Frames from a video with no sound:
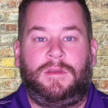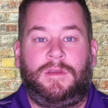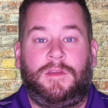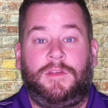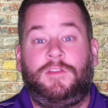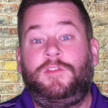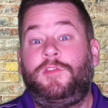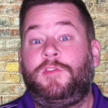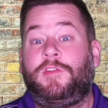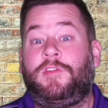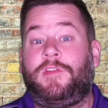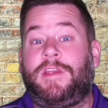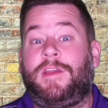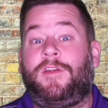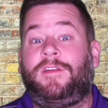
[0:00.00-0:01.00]
Do you
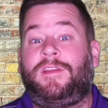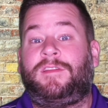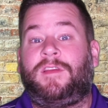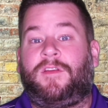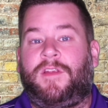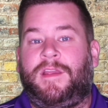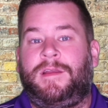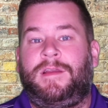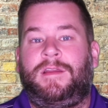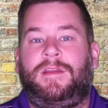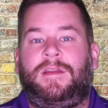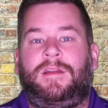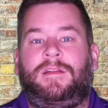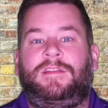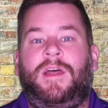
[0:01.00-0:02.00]
agree or disagree?
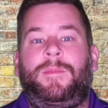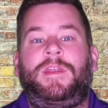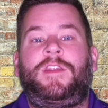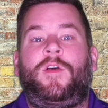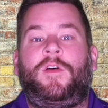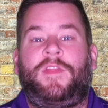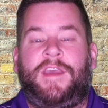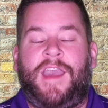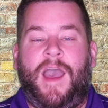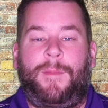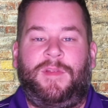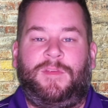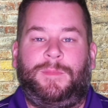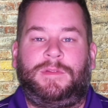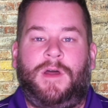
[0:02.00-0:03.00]
Let me know in the
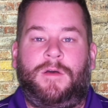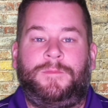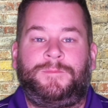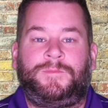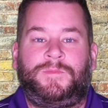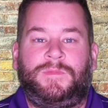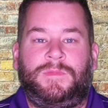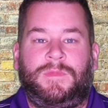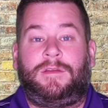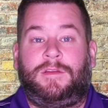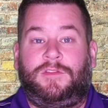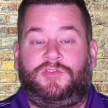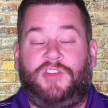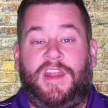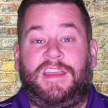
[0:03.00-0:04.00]
comments below.
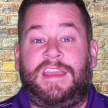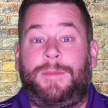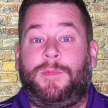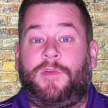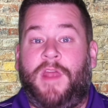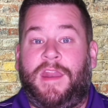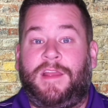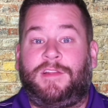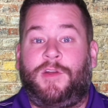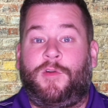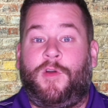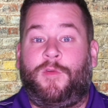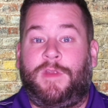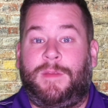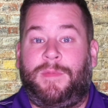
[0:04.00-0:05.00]
Should I keep grading
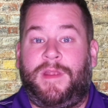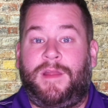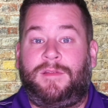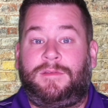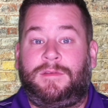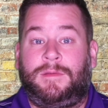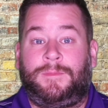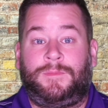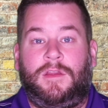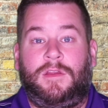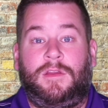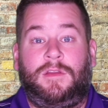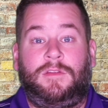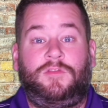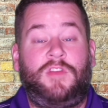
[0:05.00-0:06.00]
logo rebrands?
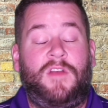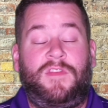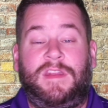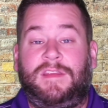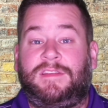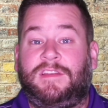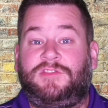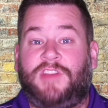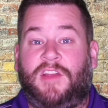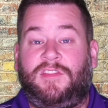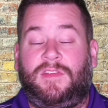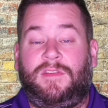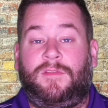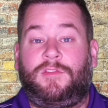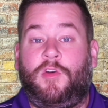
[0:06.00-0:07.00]
Do you have any
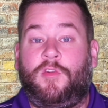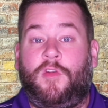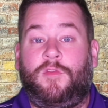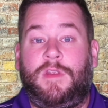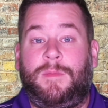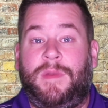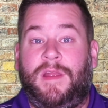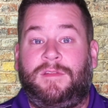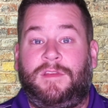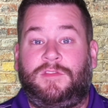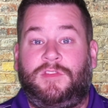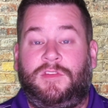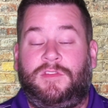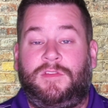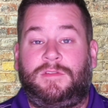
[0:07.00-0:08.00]
suggestions of logo rebrands I
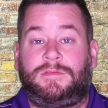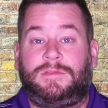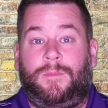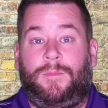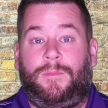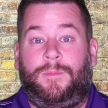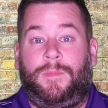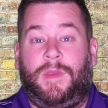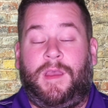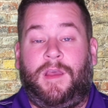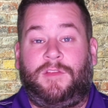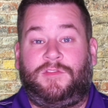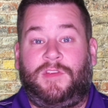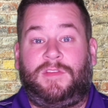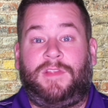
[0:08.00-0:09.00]
should do?
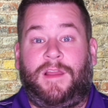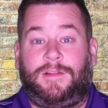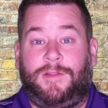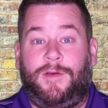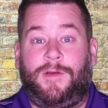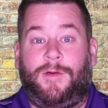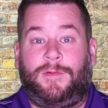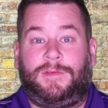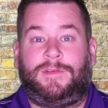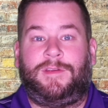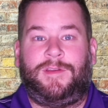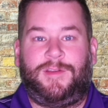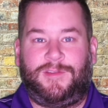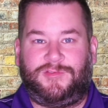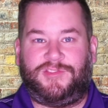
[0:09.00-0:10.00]
Because just like logos,
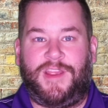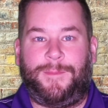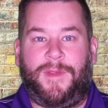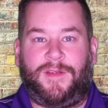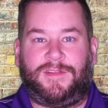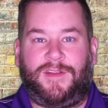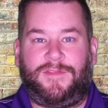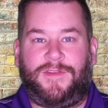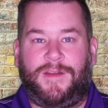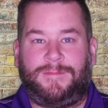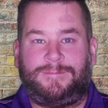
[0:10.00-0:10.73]
trademarks are fun.